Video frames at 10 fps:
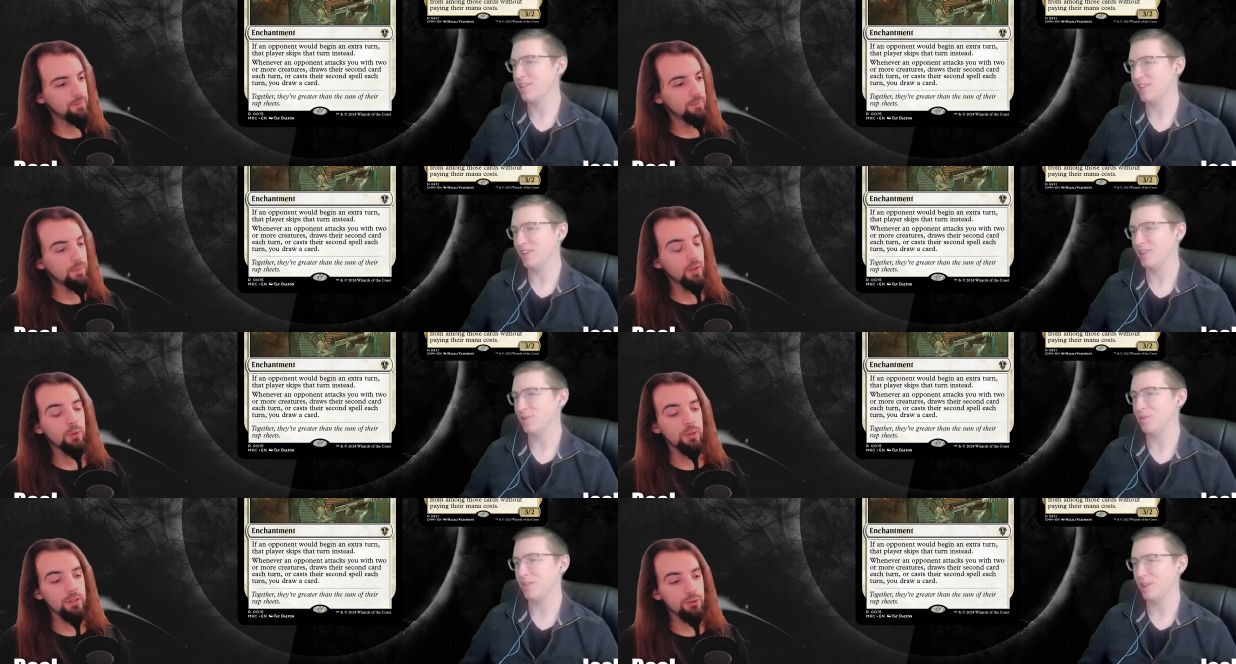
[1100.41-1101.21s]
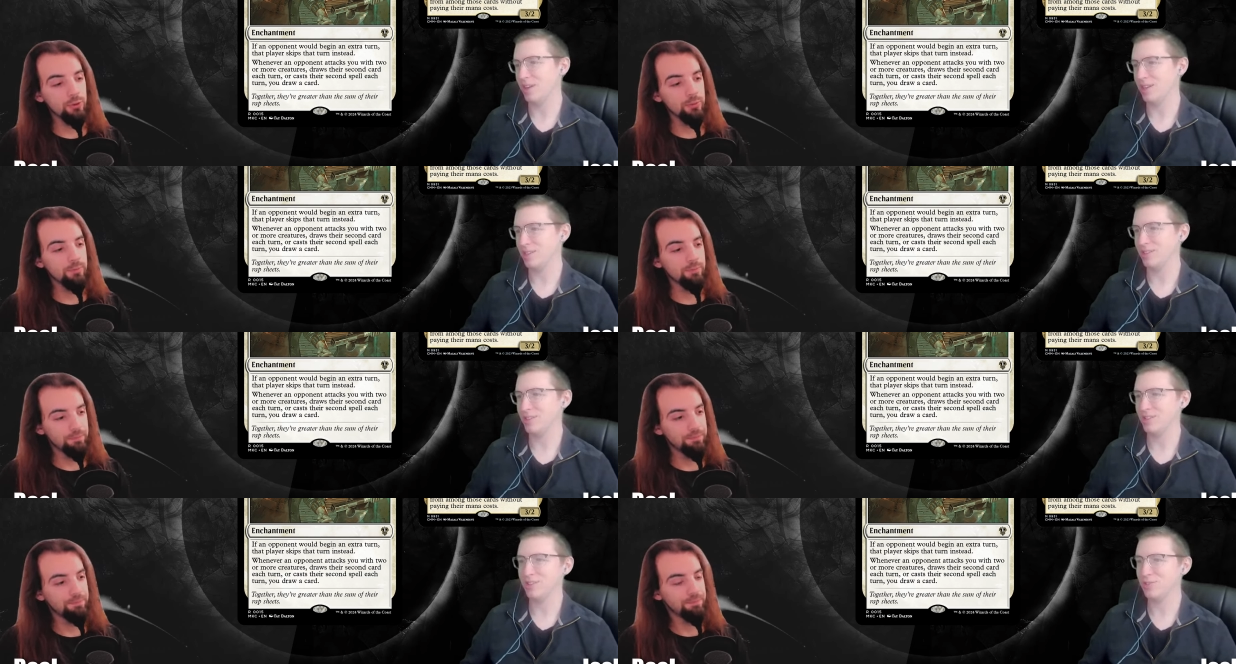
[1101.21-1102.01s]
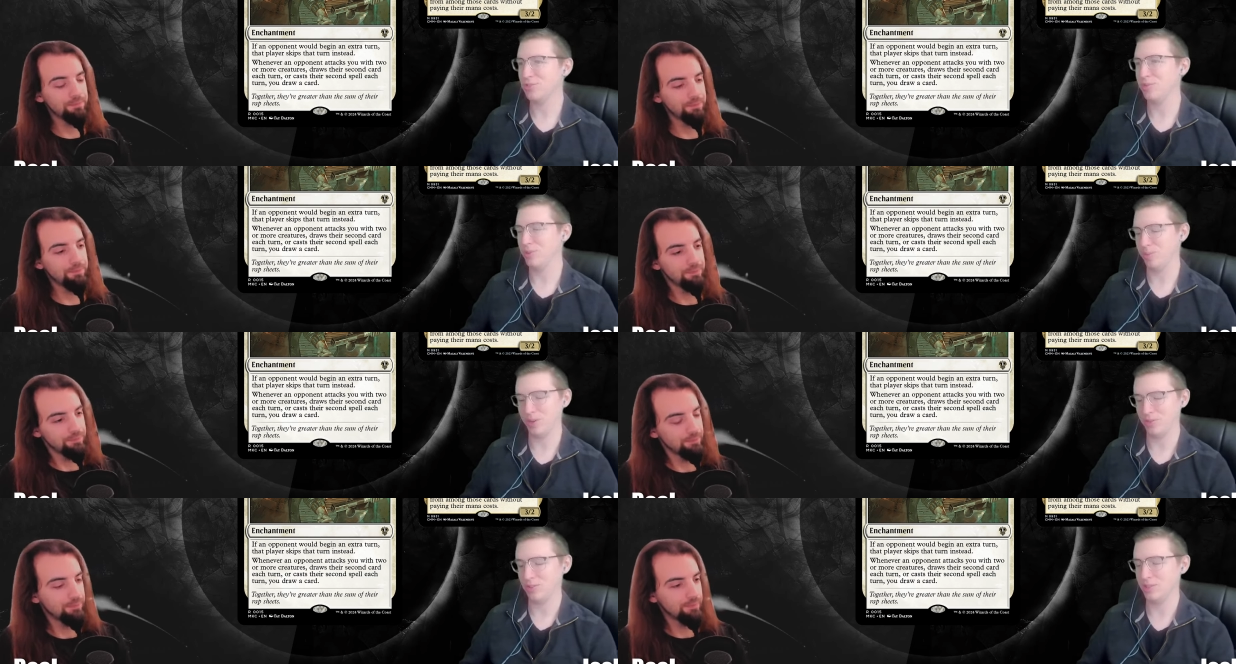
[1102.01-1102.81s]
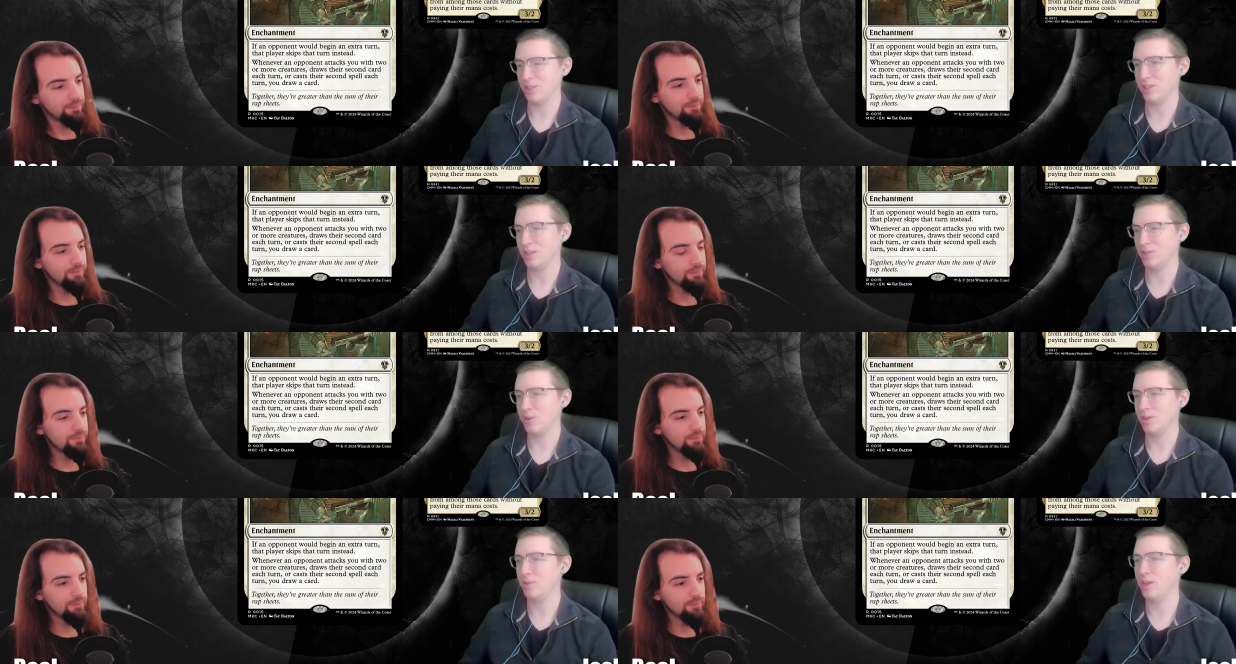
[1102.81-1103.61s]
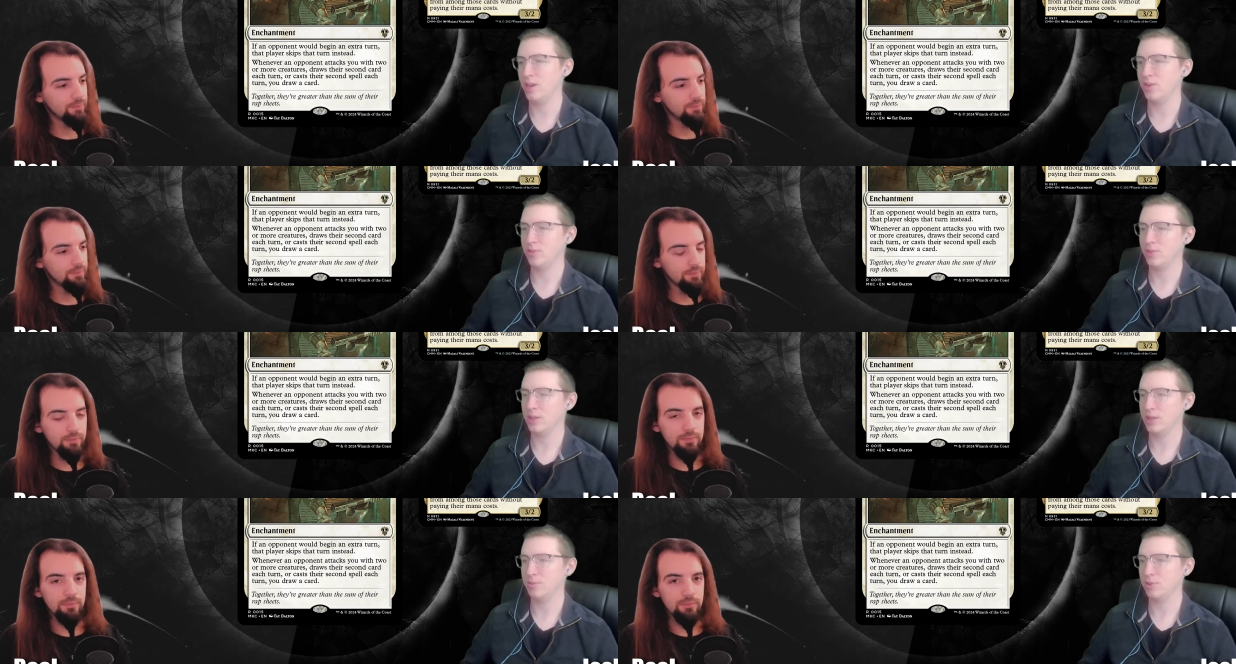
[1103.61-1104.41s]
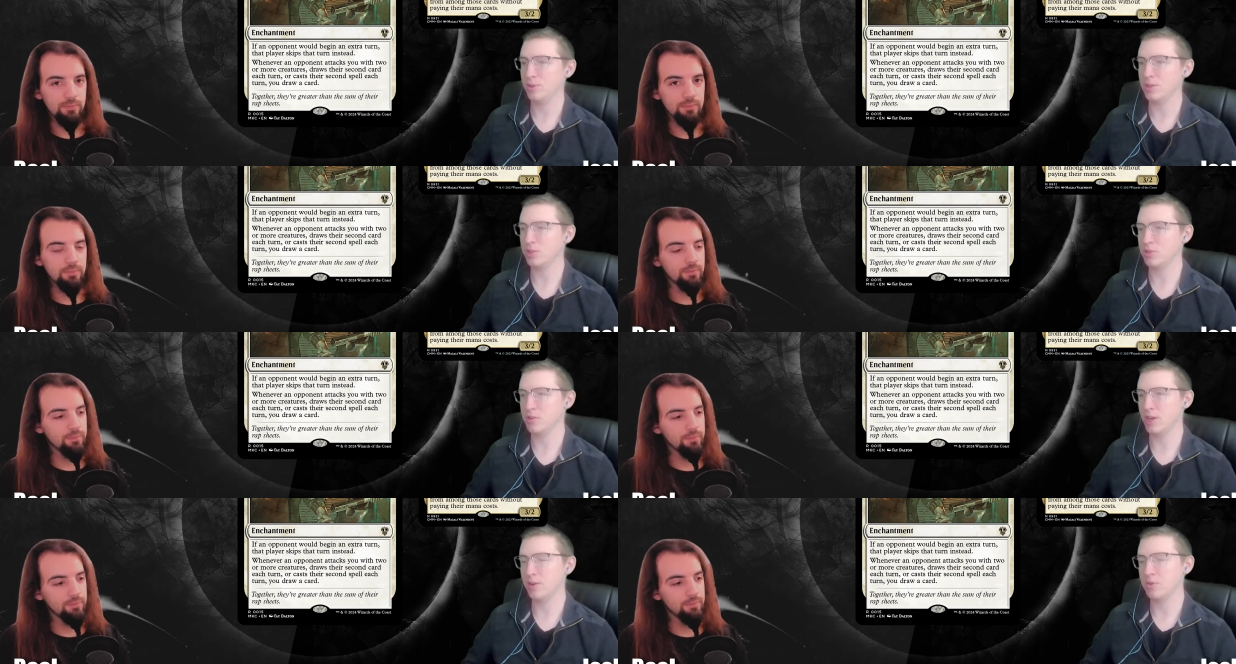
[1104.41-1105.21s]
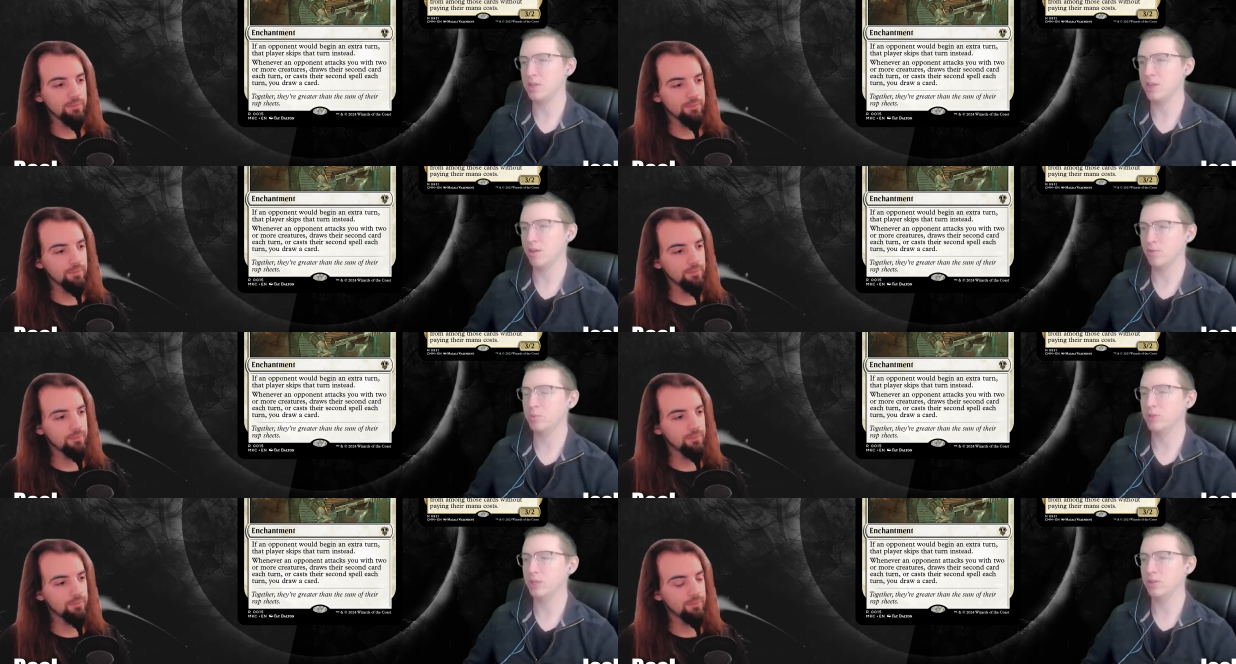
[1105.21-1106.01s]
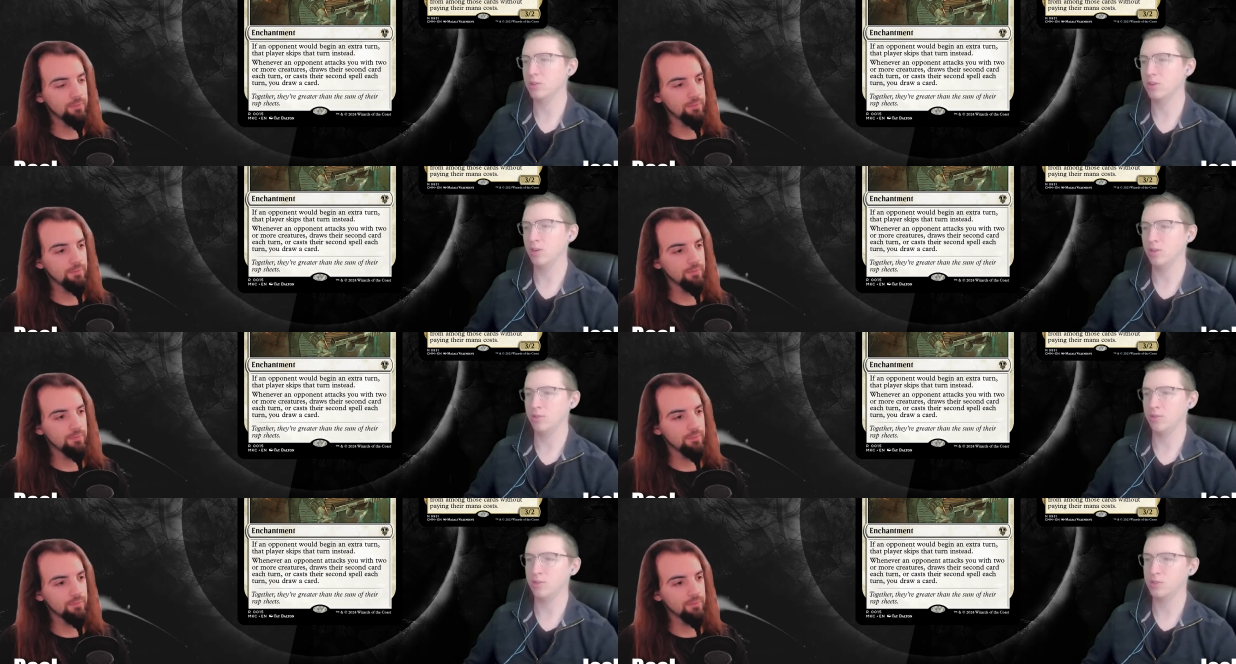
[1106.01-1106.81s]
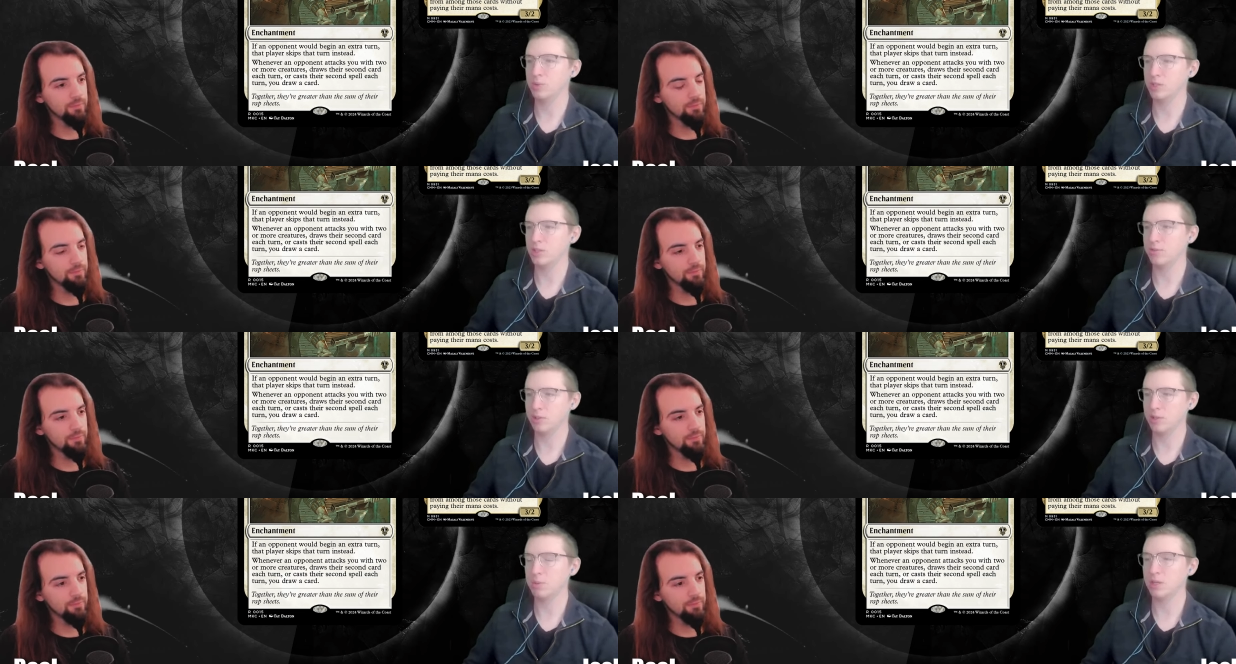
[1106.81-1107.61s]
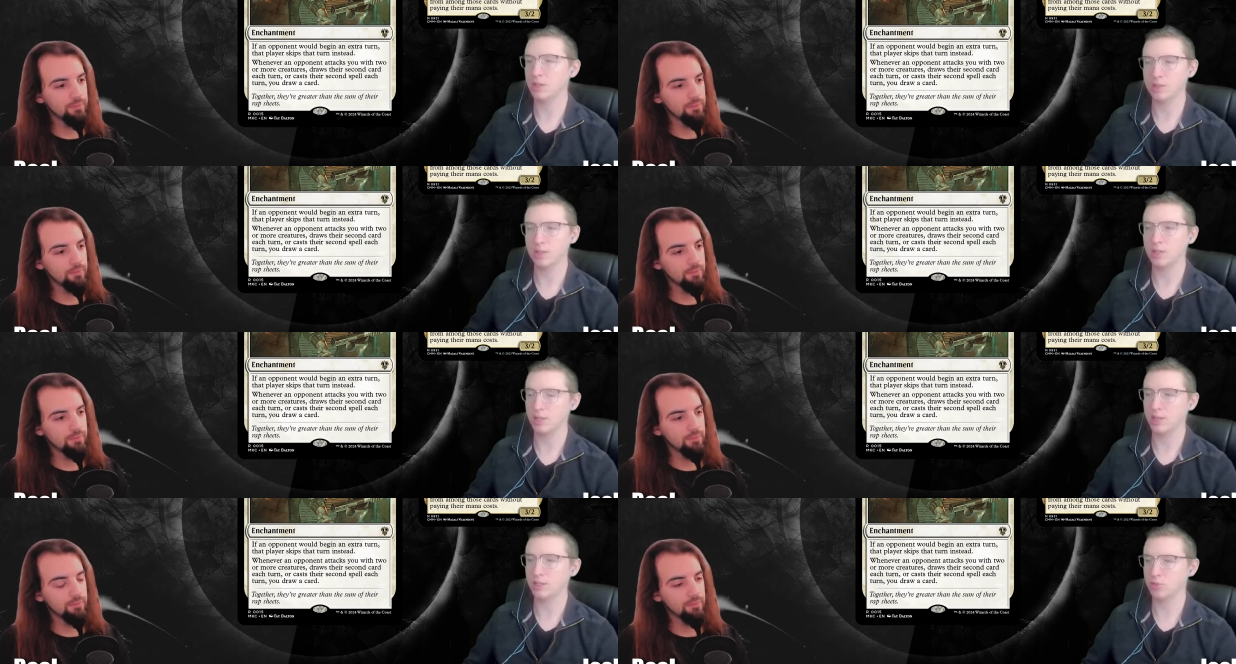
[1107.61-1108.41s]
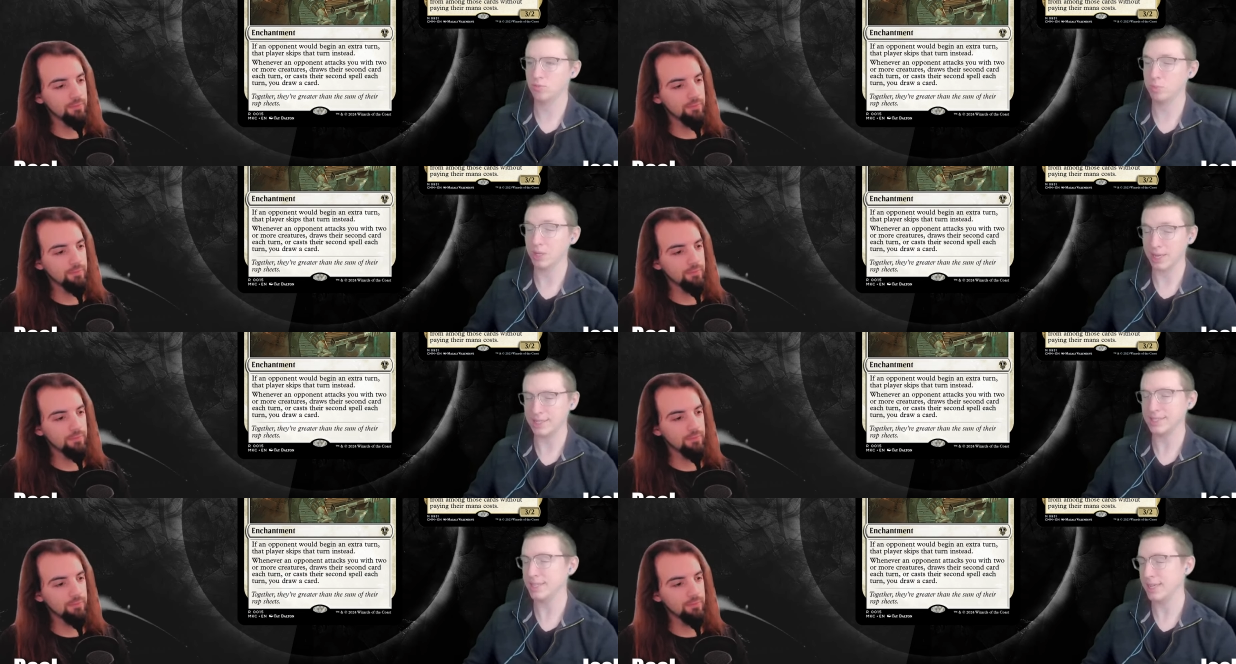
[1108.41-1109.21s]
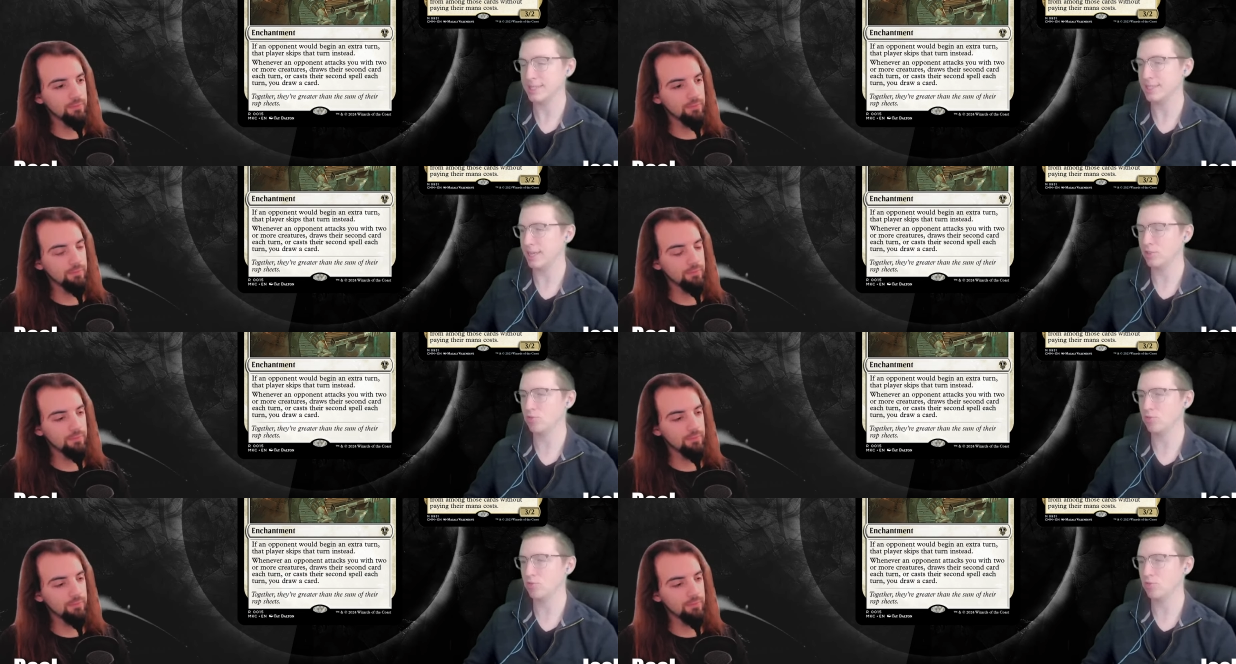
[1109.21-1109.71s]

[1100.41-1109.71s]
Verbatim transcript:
Speaker 1: And be oh, that as it is, Trouble in Pairs does hit that as well. Now, um, to be clear, I would never play a card specifically because it hit because it hits extra